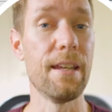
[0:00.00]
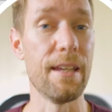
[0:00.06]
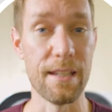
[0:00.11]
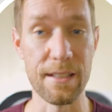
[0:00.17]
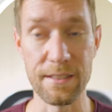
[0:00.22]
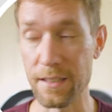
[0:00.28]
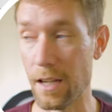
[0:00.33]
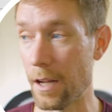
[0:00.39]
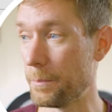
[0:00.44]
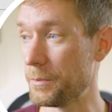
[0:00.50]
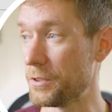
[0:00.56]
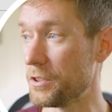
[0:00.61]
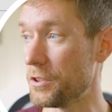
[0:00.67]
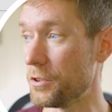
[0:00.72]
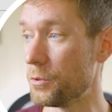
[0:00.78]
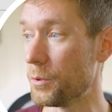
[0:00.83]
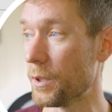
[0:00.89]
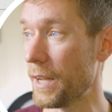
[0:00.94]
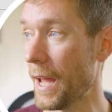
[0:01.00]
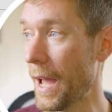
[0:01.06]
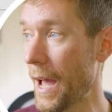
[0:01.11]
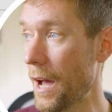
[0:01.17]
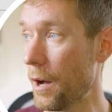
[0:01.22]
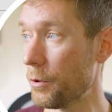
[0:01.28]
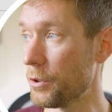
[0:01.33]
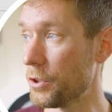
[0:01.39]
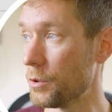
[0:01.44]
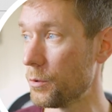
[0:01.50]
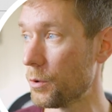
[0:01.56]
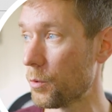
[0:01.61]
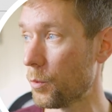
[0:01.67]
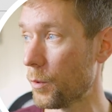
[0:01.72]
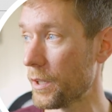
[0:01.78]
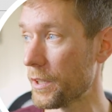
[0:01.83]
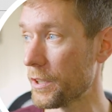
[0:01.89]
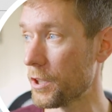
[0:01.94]
It's up to you on how you would
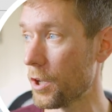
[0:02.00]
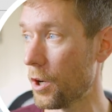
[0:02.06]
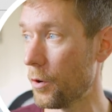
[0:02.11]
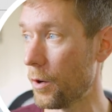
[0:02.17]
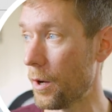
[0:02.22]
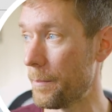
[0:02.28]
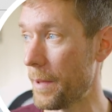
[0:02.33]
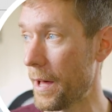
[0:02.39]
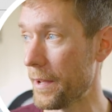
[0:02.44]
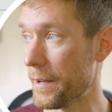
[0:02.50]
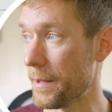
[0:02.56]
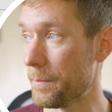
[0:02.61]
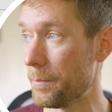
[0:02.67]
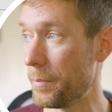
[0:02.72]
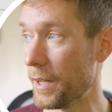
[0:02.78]
want to go about it.